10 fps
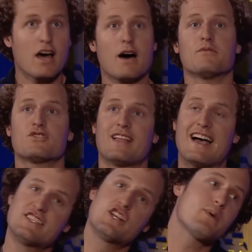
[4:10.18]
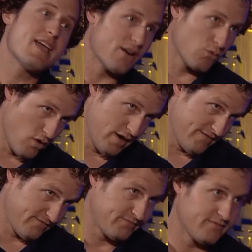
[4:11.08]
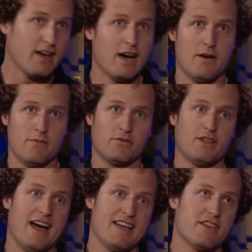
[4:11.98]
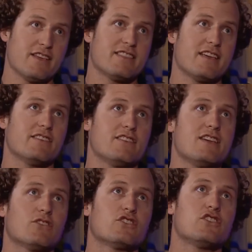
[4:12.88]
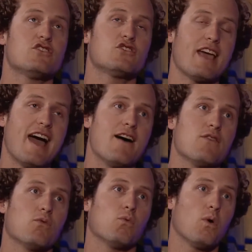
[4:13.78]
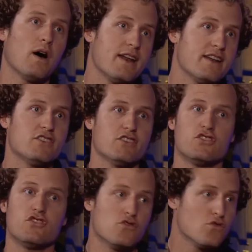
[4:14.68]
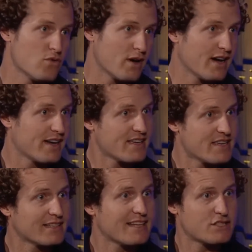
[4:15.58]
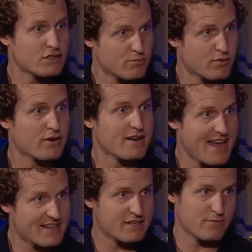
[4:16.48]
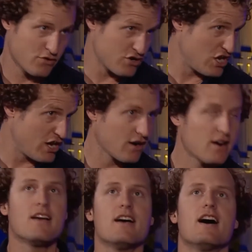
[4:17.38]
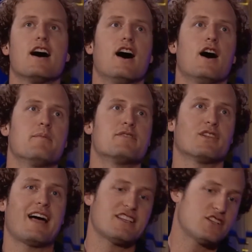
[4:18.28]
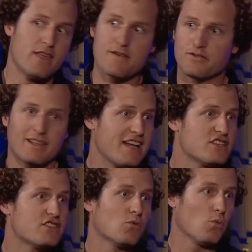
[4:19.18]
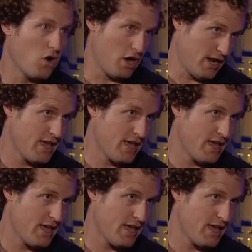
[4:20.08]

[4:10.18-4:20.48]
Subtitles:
So last year we had one fly. The eagles usually have 1 to 2 eaglets per nest per year. So last year they fledged one.